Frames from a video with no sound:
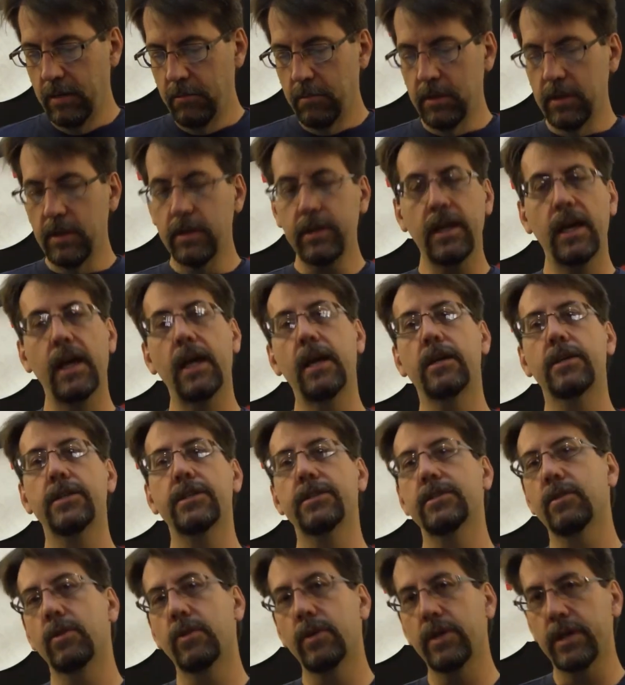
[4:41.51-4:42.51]
But looking at our
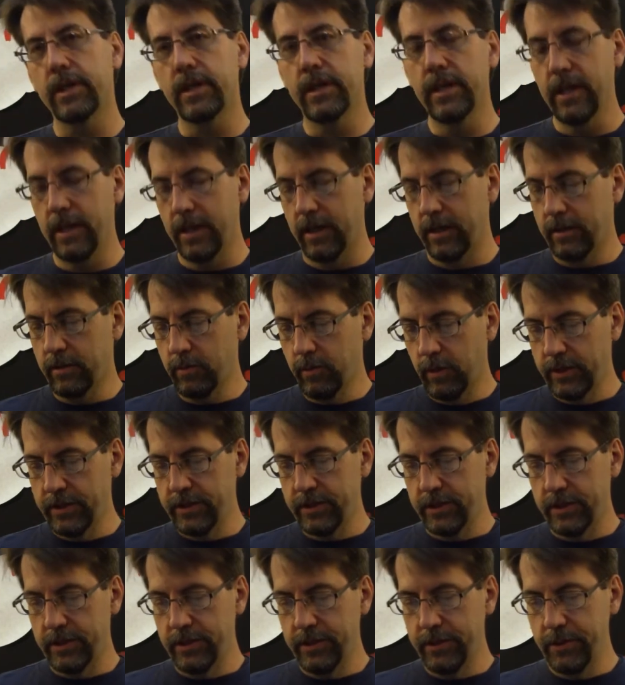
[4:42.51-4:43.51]
story again in
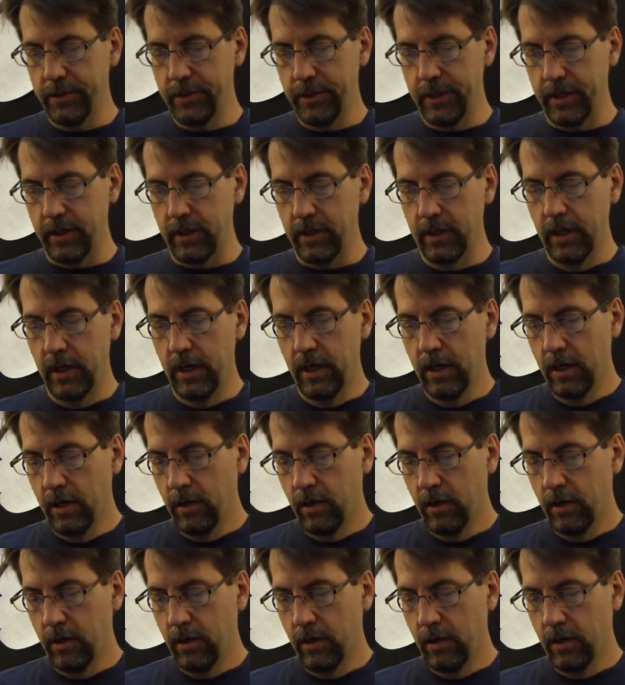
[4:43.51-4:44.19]
question two here,